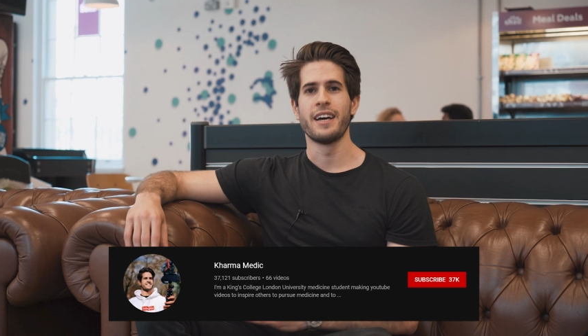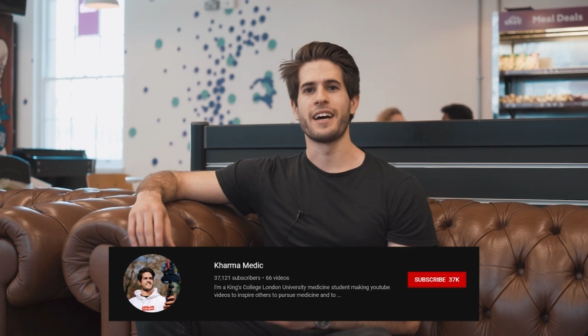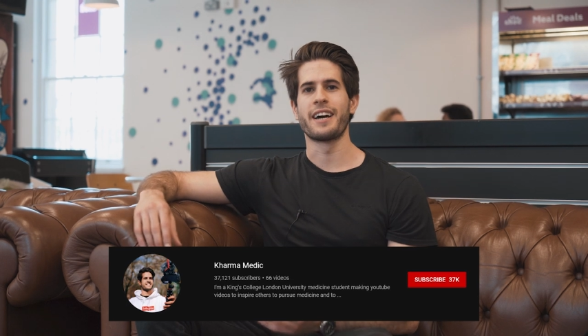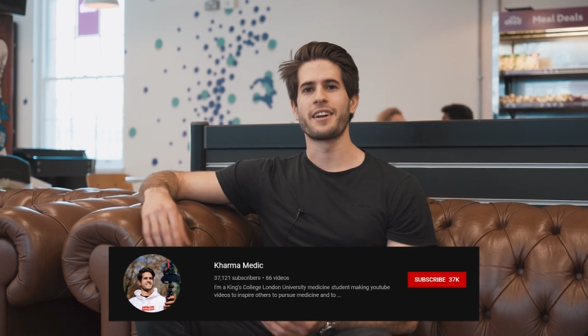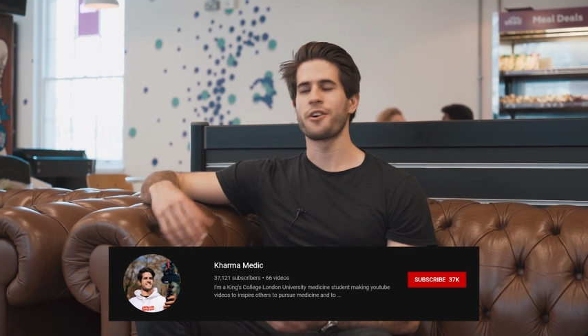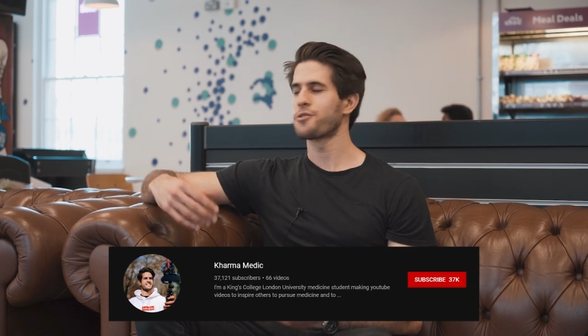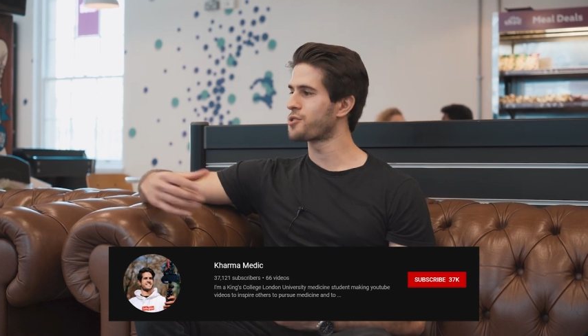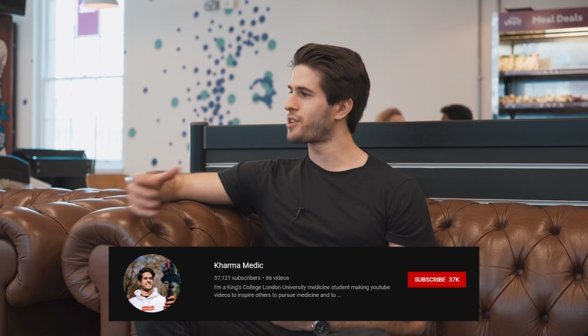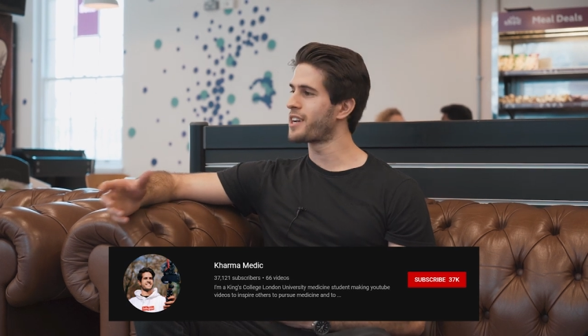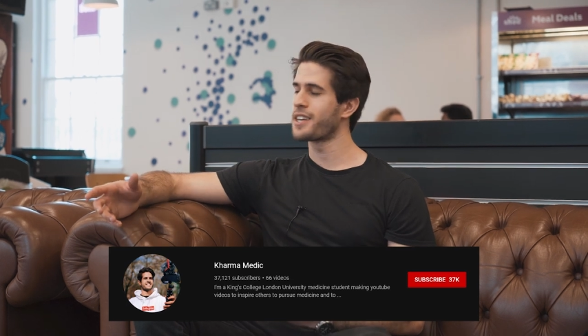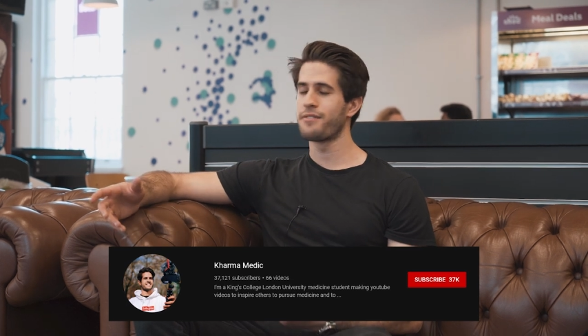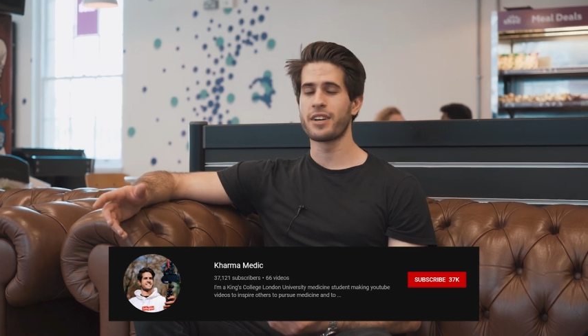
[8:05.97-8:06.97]
And I also
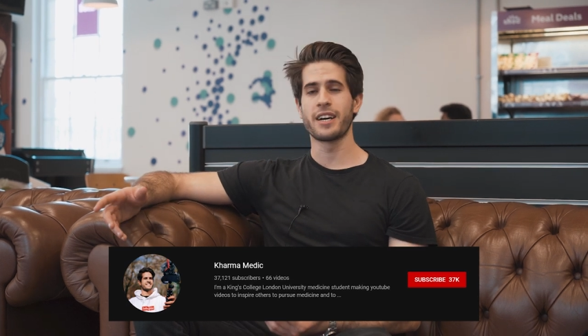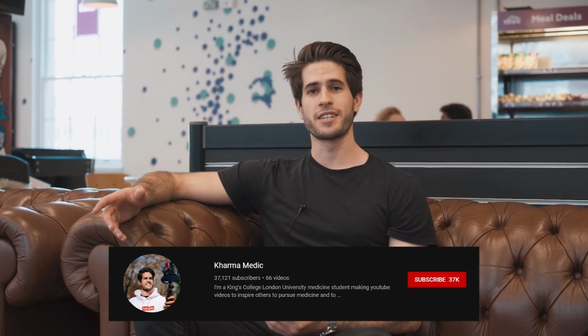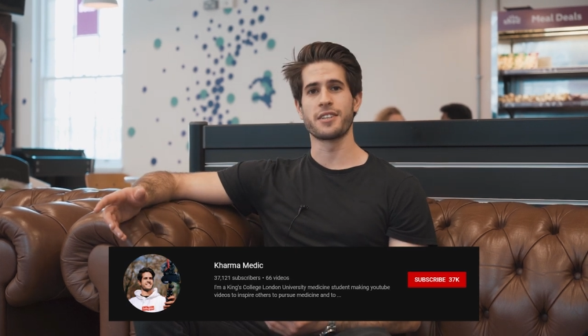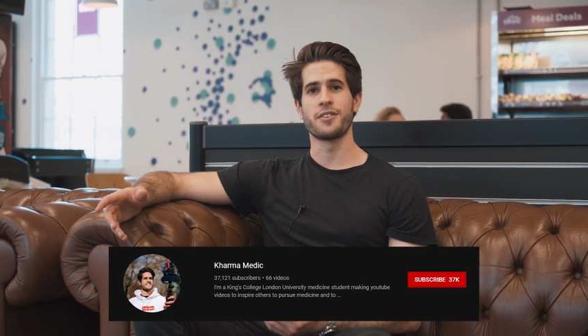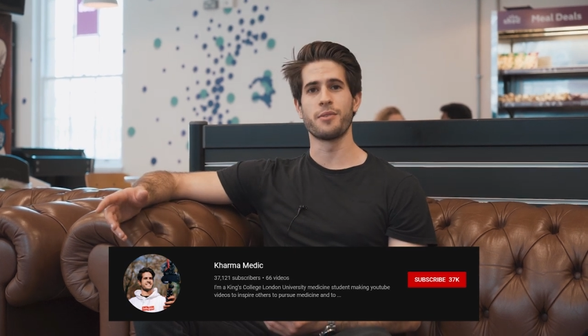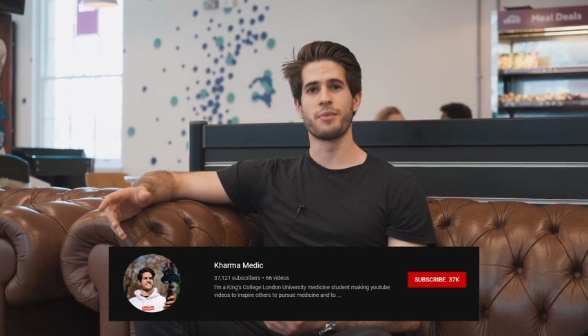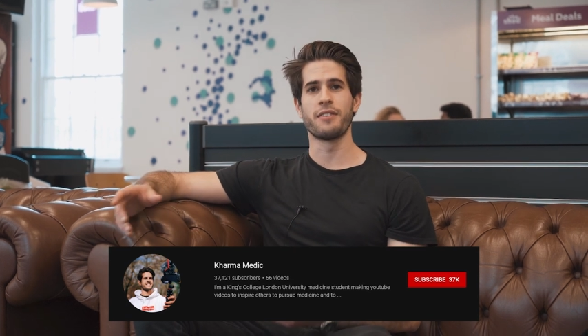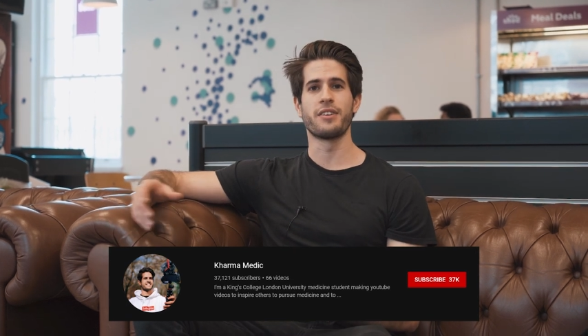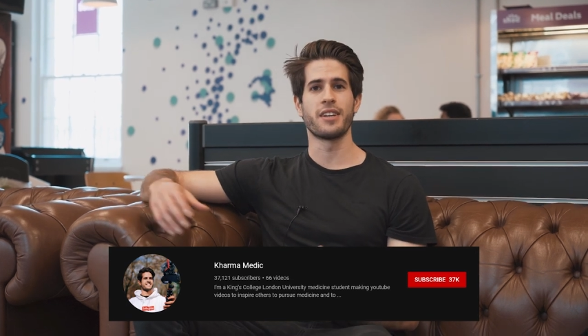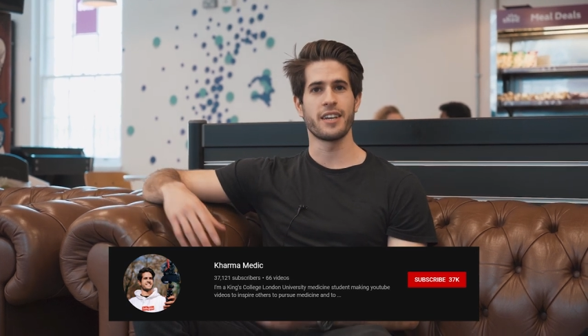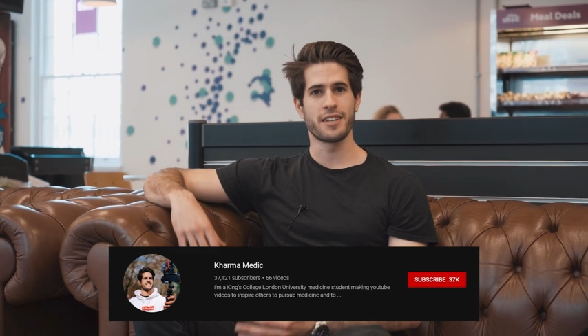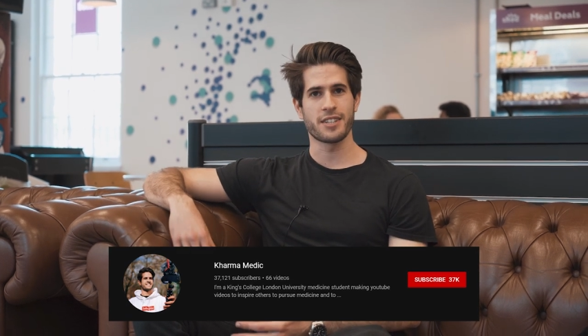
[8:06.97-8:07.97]
try and give you guys a little bit of
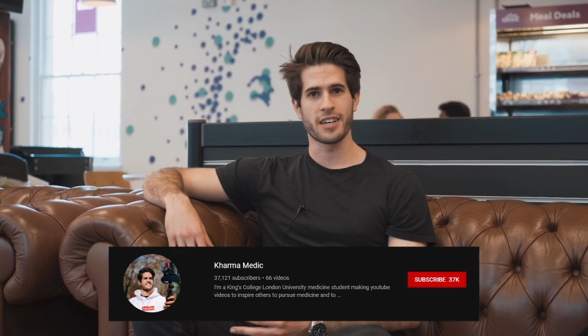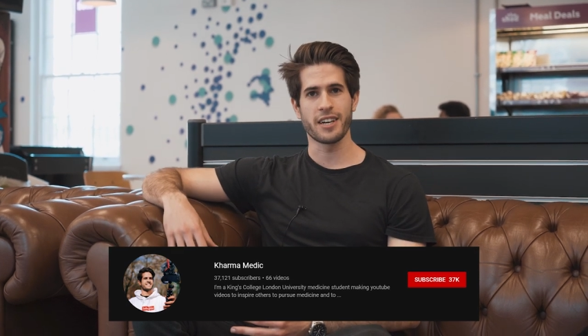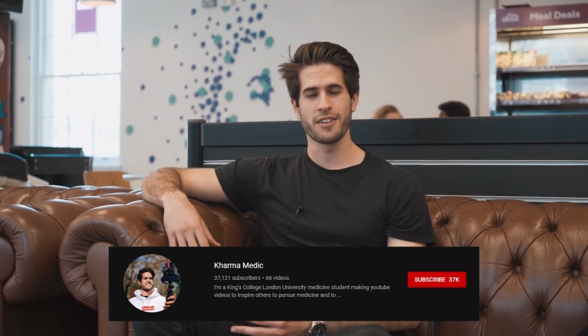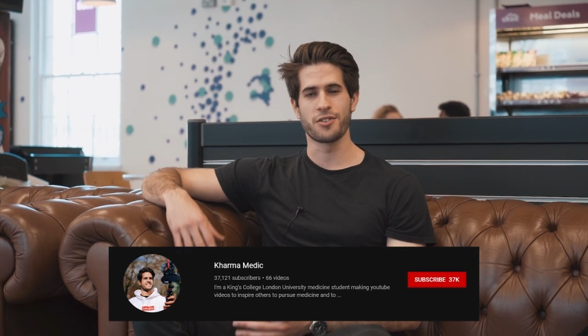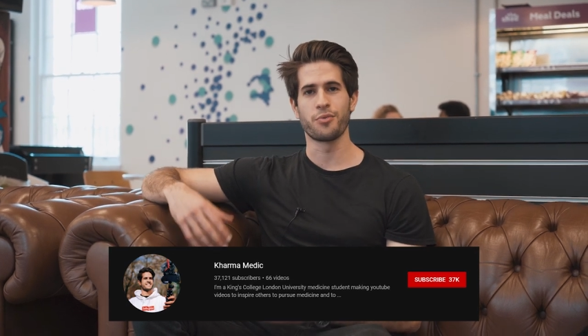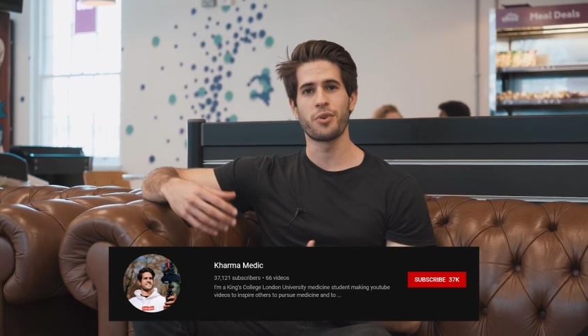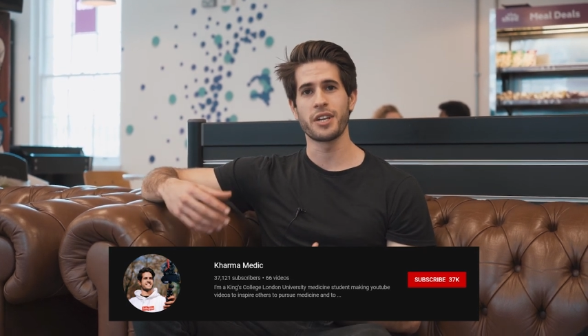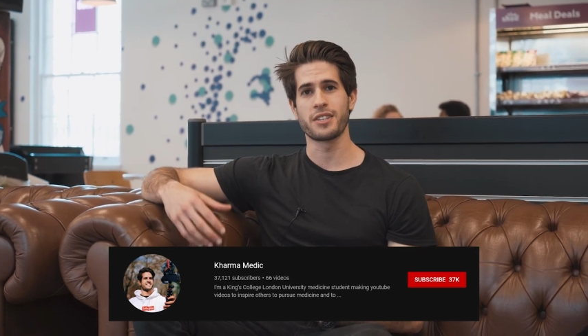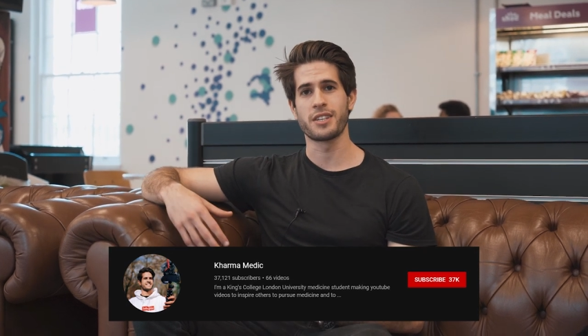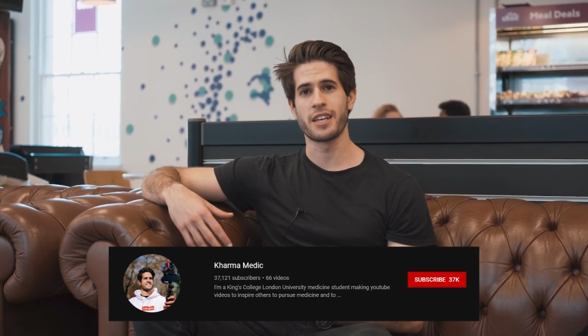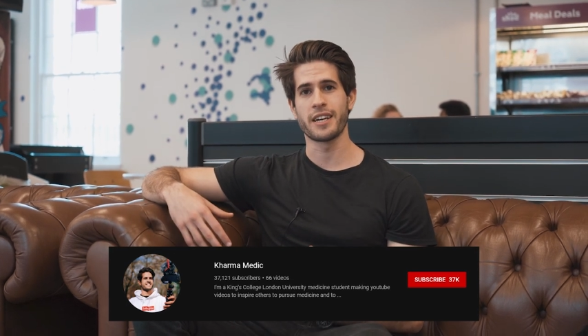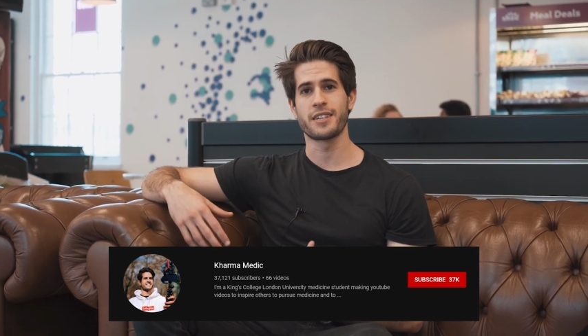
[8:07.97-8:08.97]
an insight into what
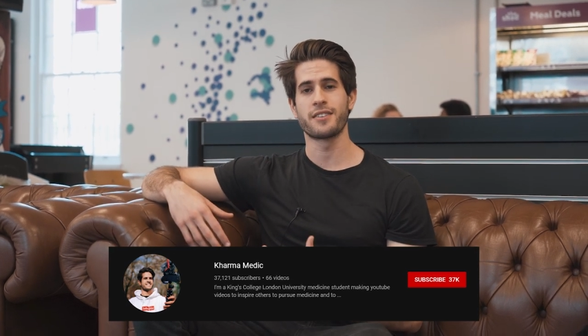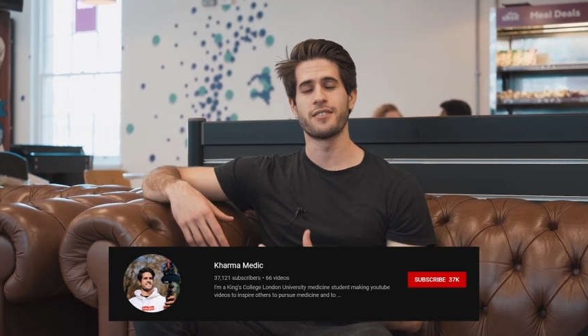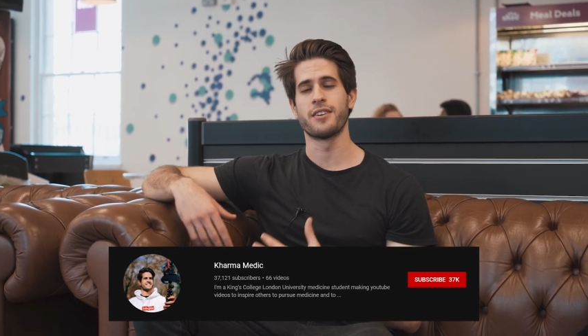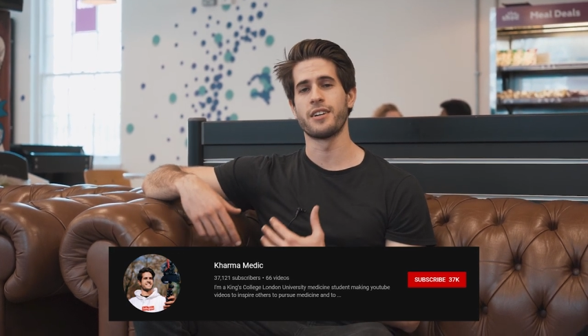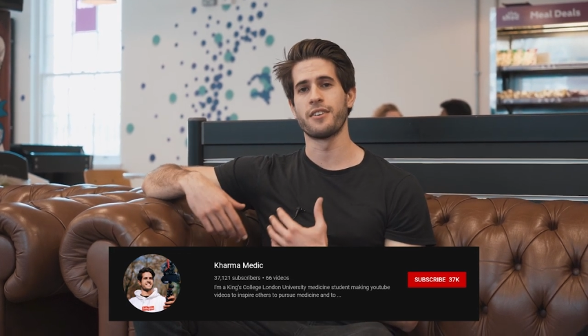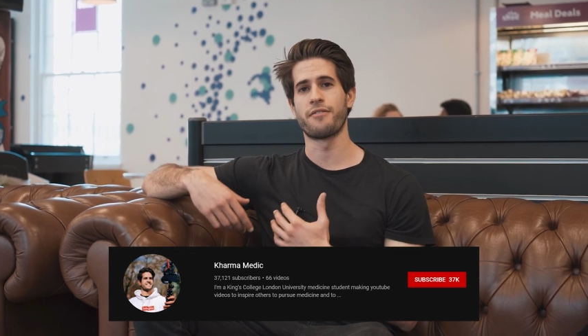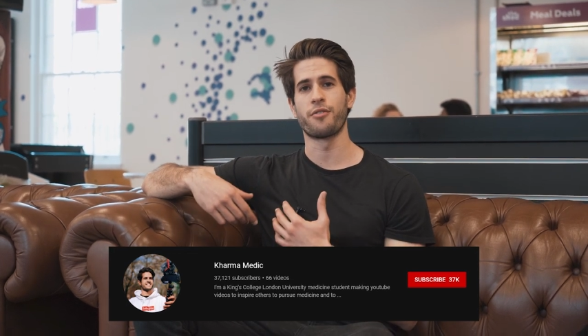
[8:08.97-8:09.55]
it's like uh,